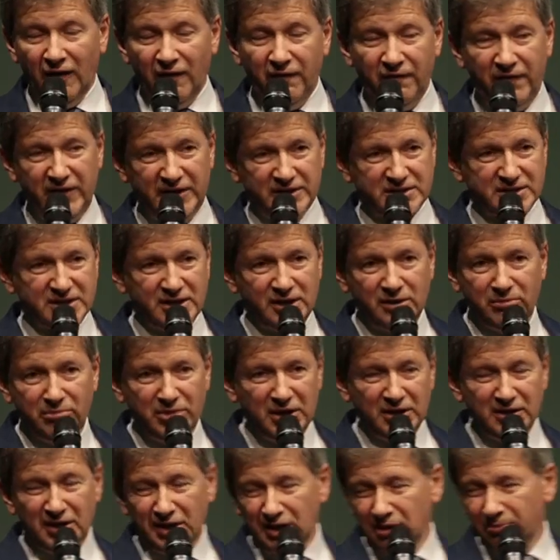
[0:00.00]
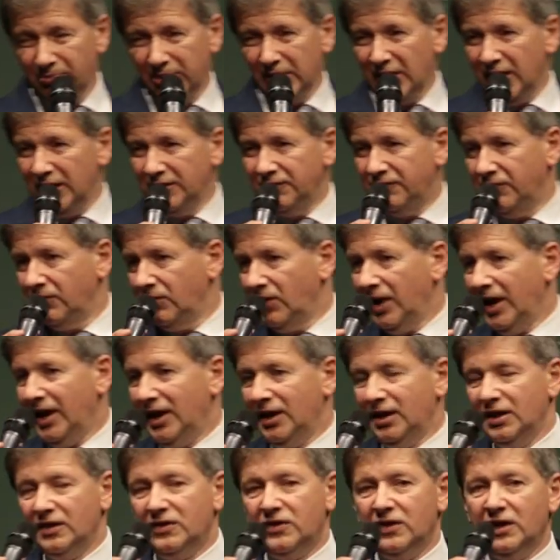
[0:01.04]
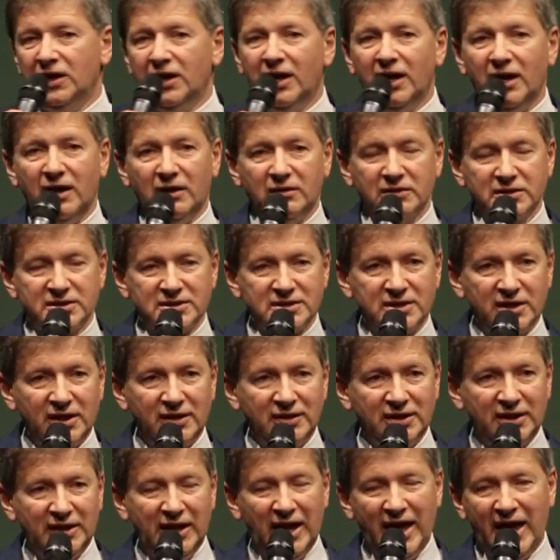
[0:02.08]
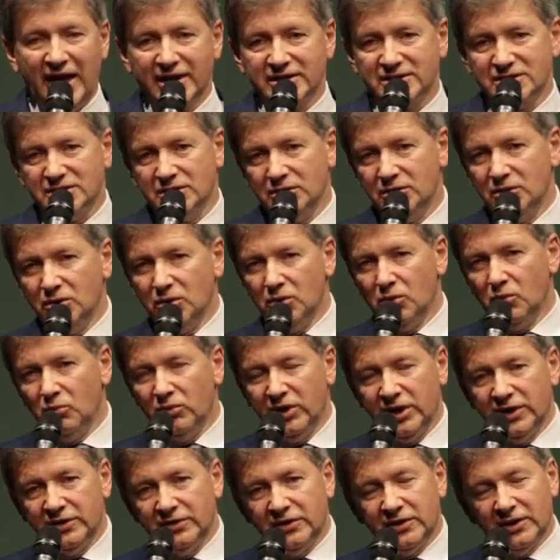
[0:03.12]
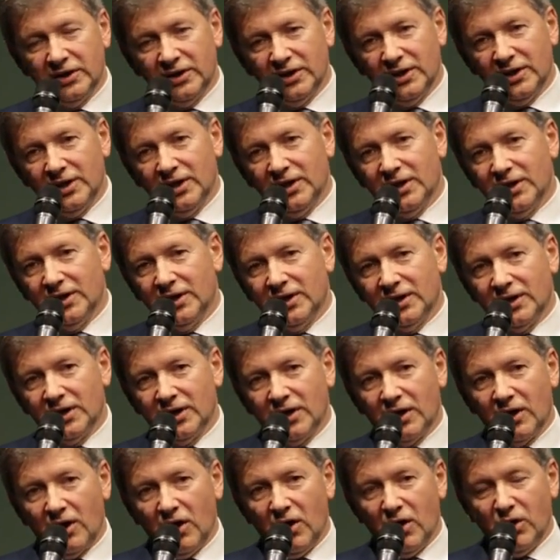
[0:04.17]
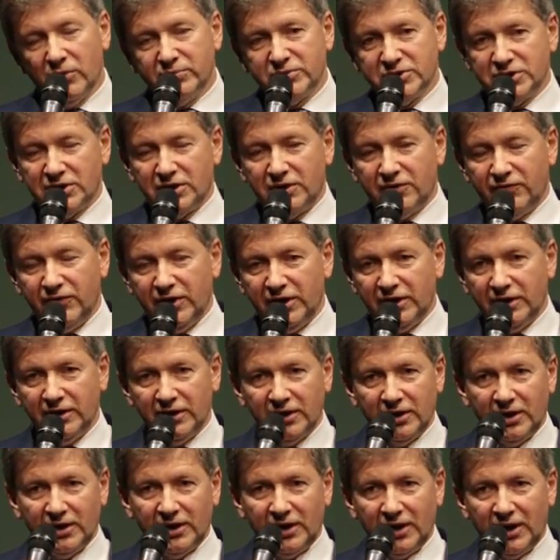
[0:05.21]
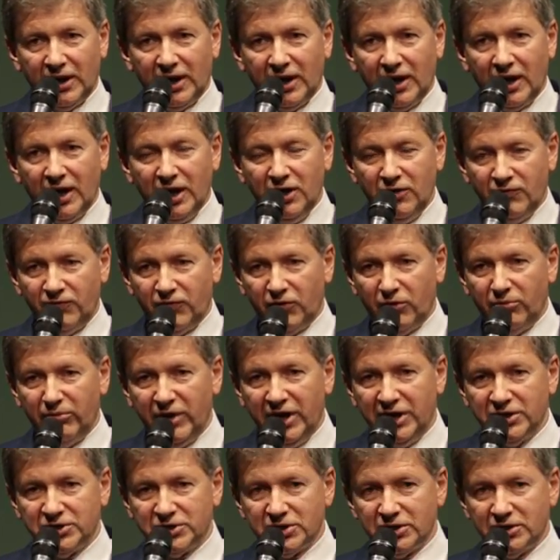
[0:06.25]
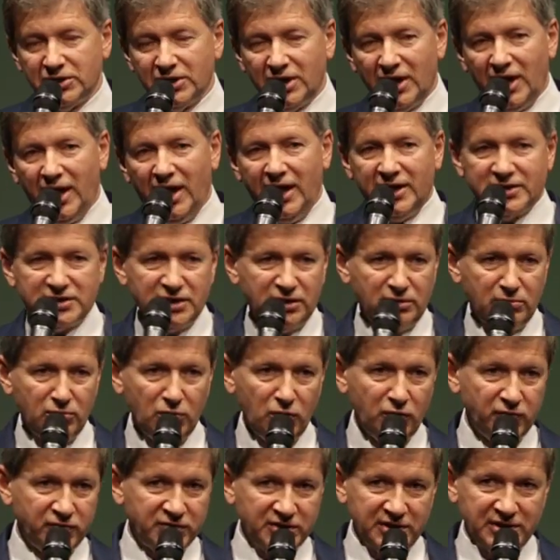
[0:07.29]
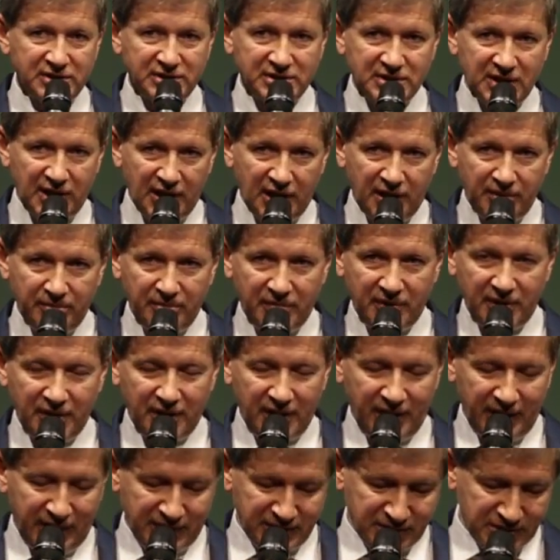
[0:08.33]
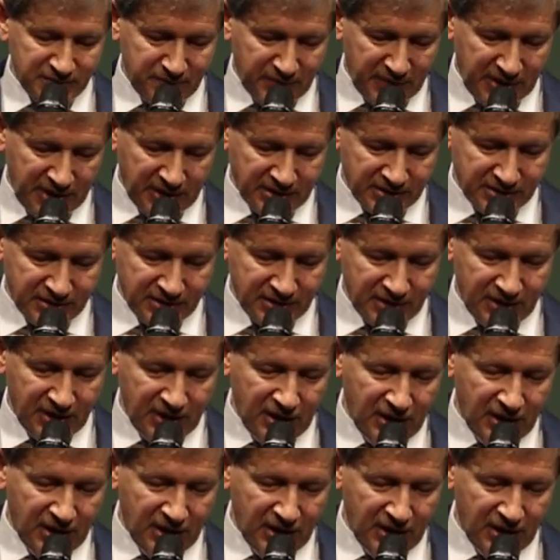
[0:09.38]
This can be then applied for anything else that has to do with observing information as it moves in time and space.